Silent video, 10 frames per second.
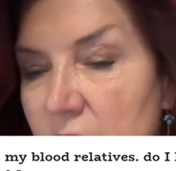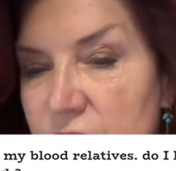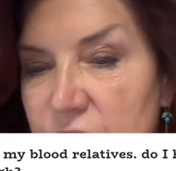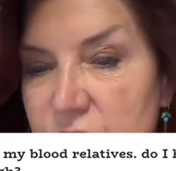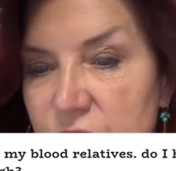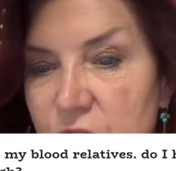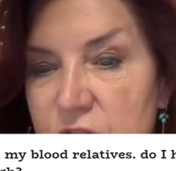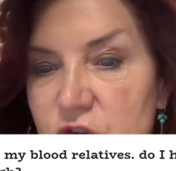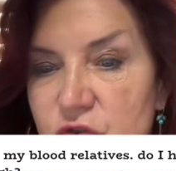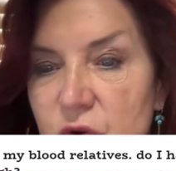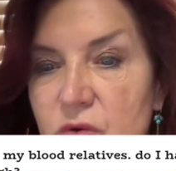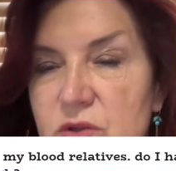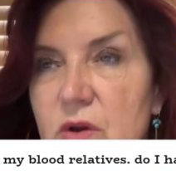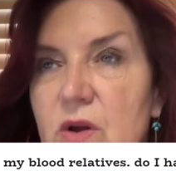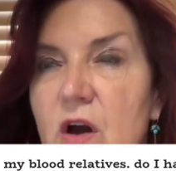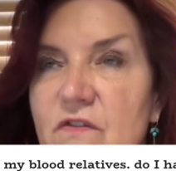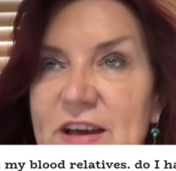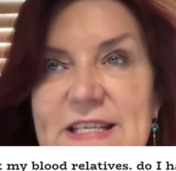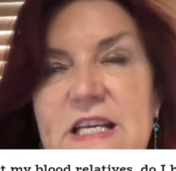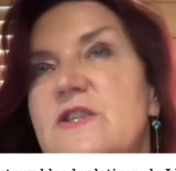There was a very strong, also I can't
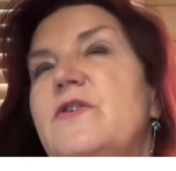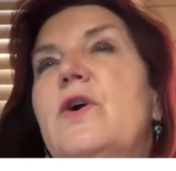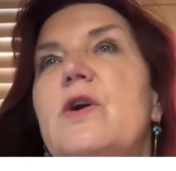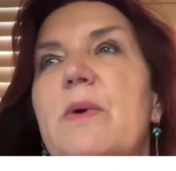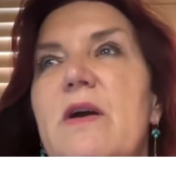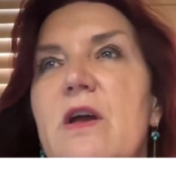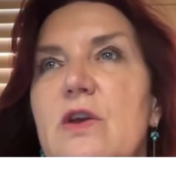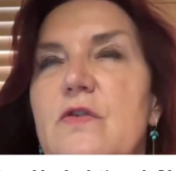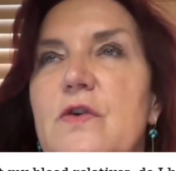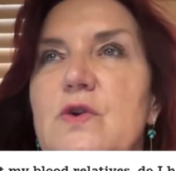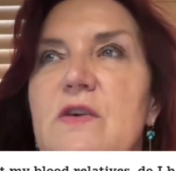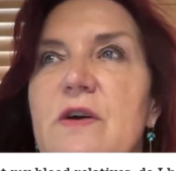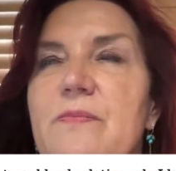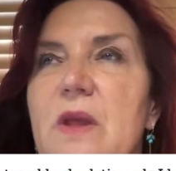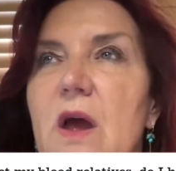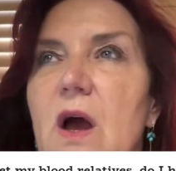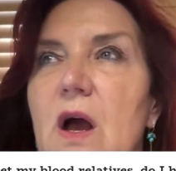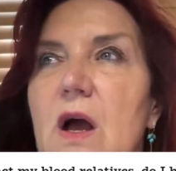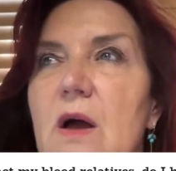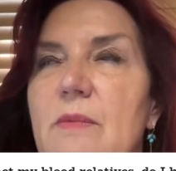validate this for you, but you feel to have
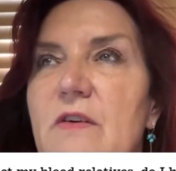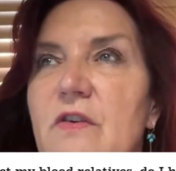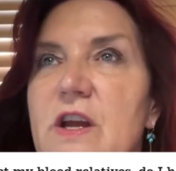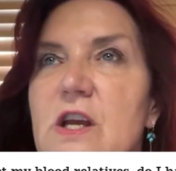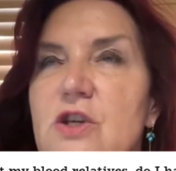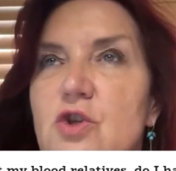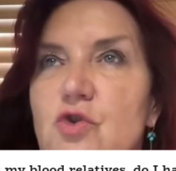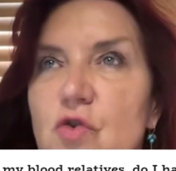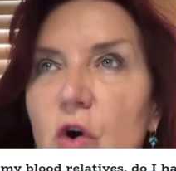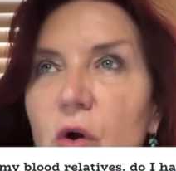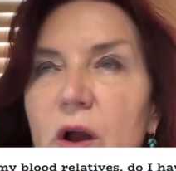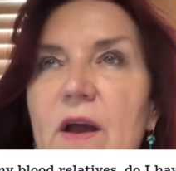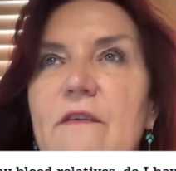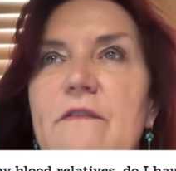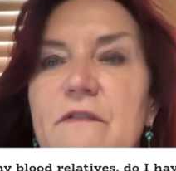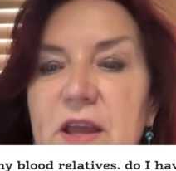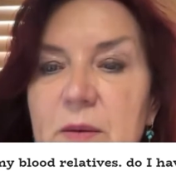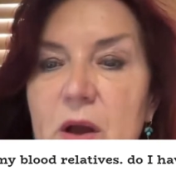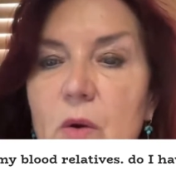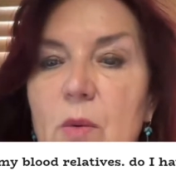a very strong
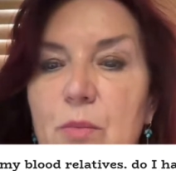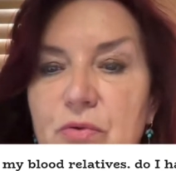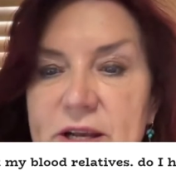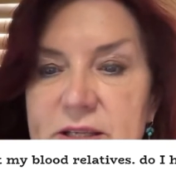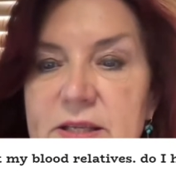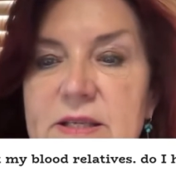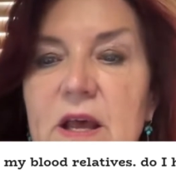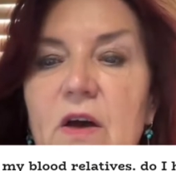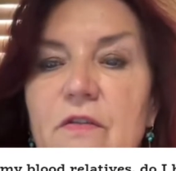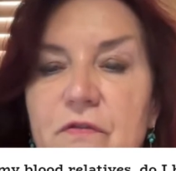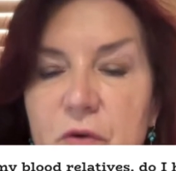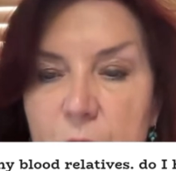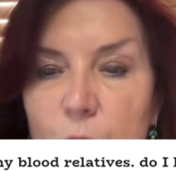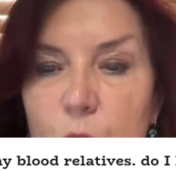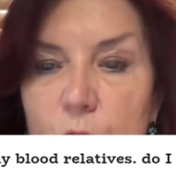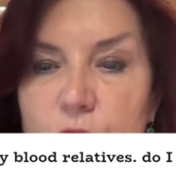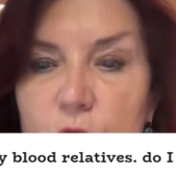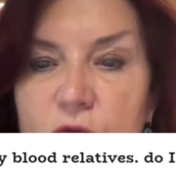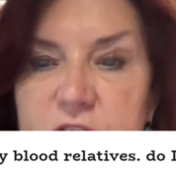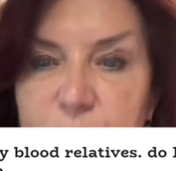female presence from the world
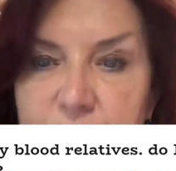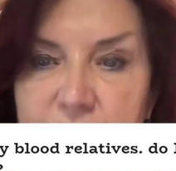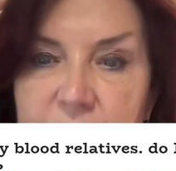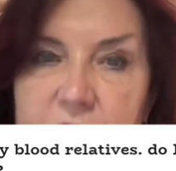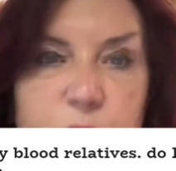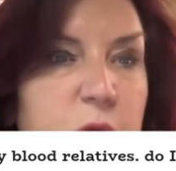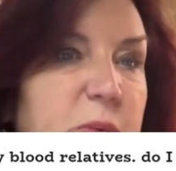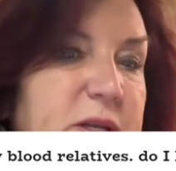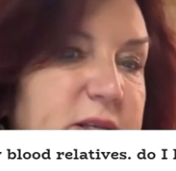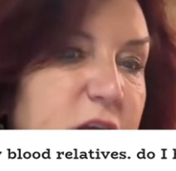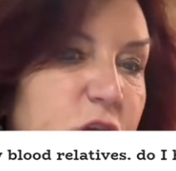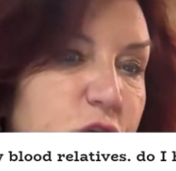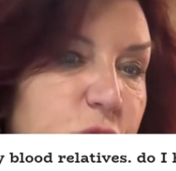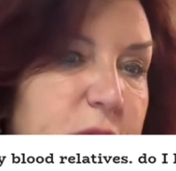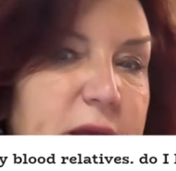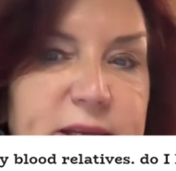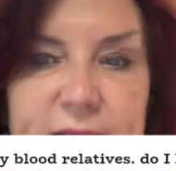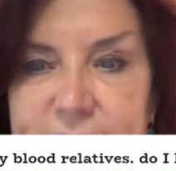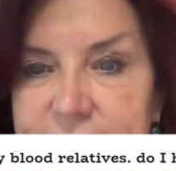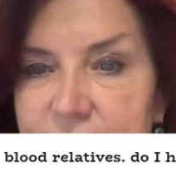of spirit, is what I want to say to you,
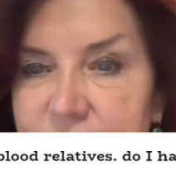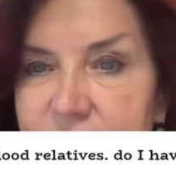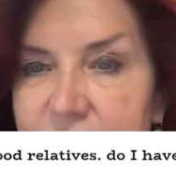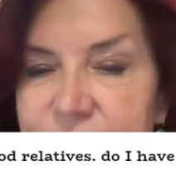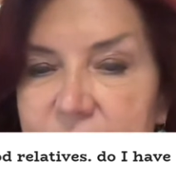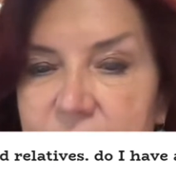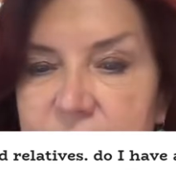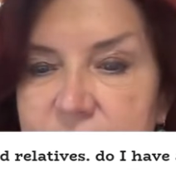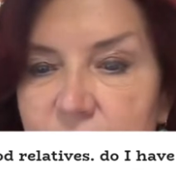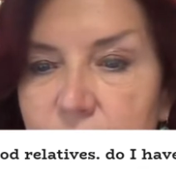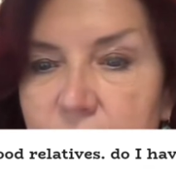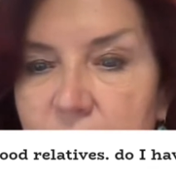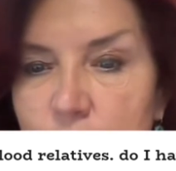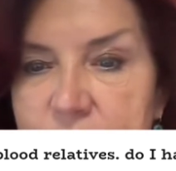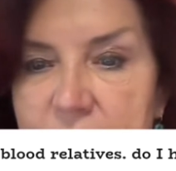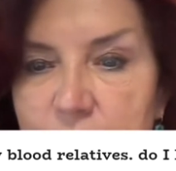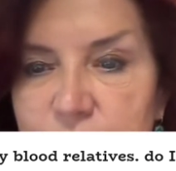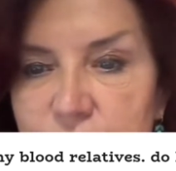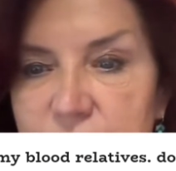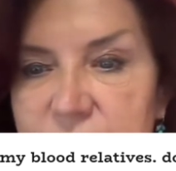Natalie. Okay, so I hope that
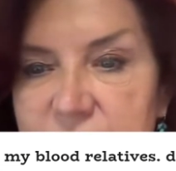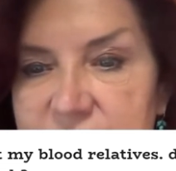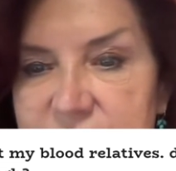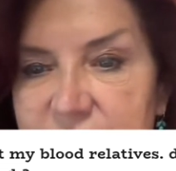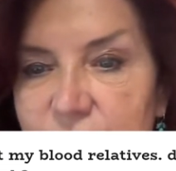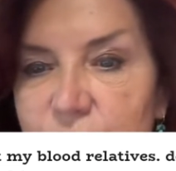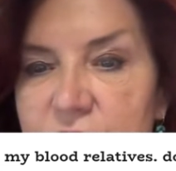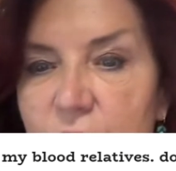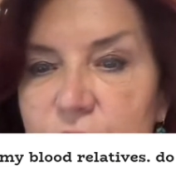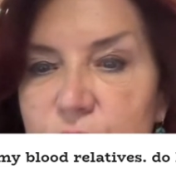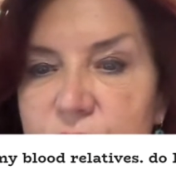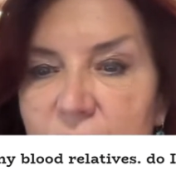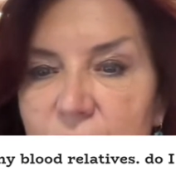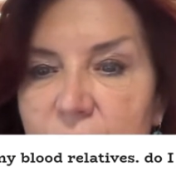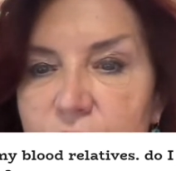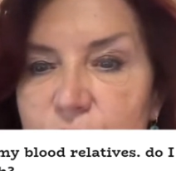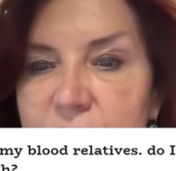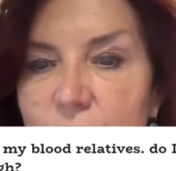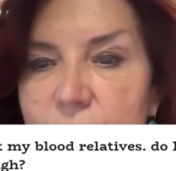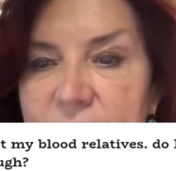helps you. I say you
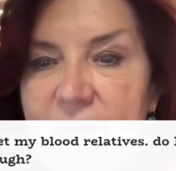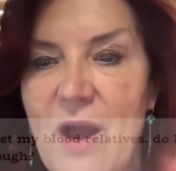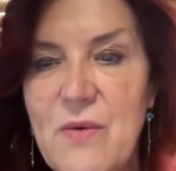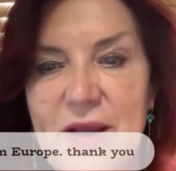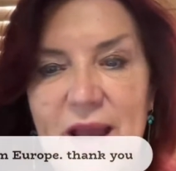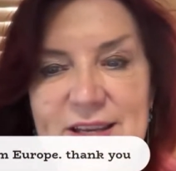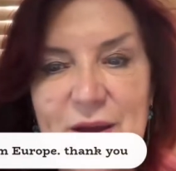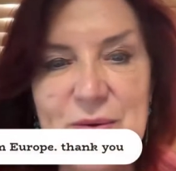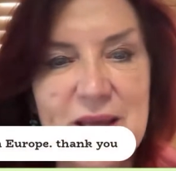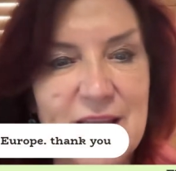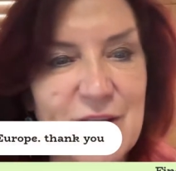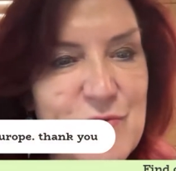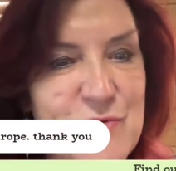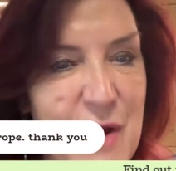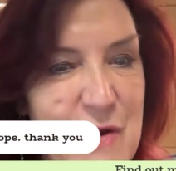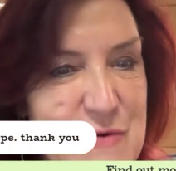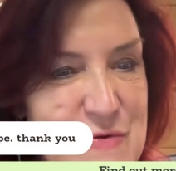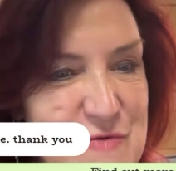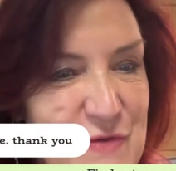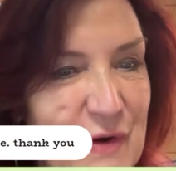know where they, okay dokie, you
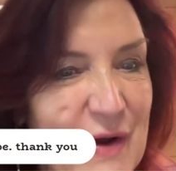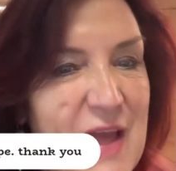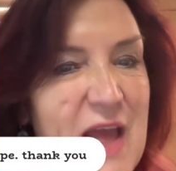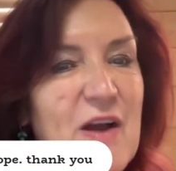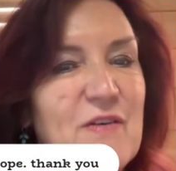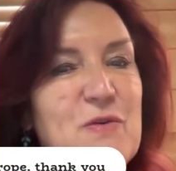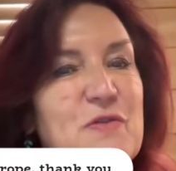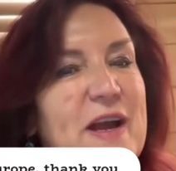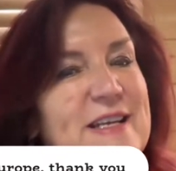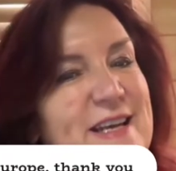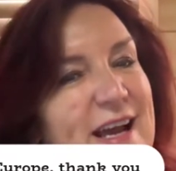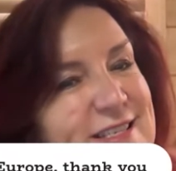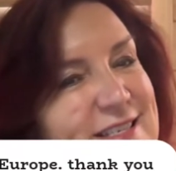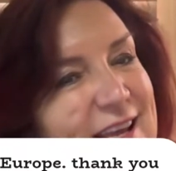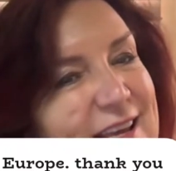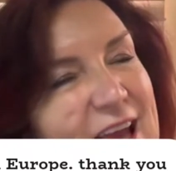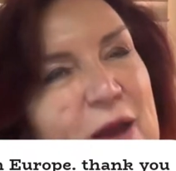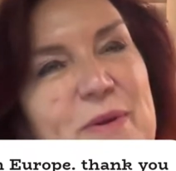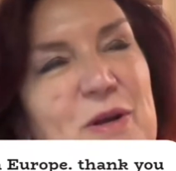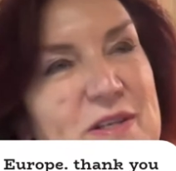know, right? Well, fantastic,
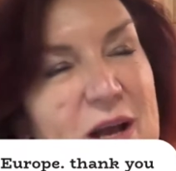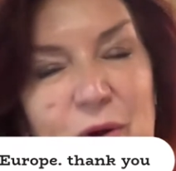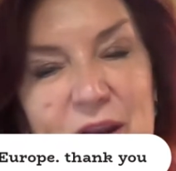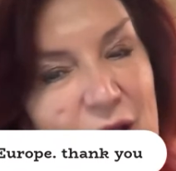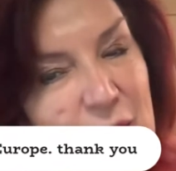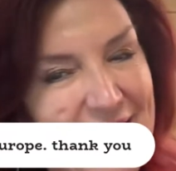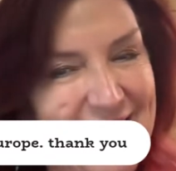because I want to go.